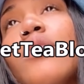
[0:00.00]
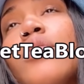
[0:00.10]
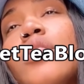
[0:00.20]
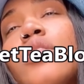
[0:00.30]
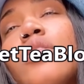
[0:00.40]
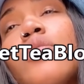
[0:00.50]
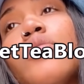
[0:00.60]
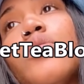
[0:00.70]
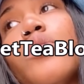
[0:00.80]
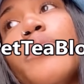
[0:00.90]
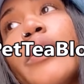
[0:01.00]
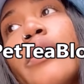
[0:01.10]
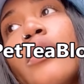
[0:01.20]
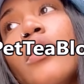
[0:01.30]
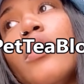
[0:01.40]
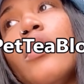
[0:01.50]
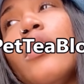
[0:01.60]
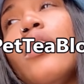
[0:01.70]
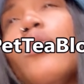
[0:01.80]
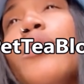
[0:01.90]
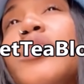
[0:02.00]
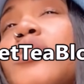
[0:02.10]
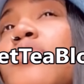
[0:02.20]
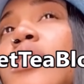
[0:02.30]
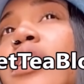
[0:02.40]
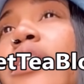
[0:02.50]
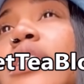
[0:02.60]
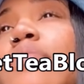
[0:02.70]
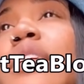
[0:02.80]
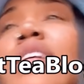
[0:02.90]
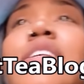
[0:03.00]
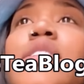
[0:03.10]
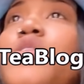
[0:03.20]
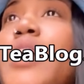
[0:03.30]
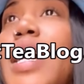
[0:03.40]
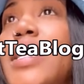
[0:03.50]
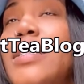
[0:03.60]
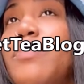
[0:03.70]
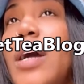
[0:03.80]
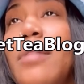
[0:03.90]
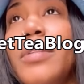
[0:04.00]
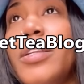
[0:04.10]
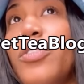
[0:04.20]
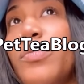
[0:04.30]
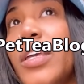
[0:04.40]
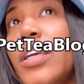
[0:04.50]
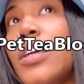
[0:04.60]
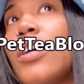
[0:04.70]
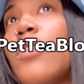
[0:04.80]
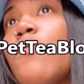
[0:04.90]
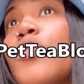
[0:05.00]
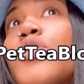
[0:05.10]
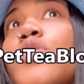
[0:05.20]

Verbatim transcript: which is so stupid, which is really crazy because you guys probably know me for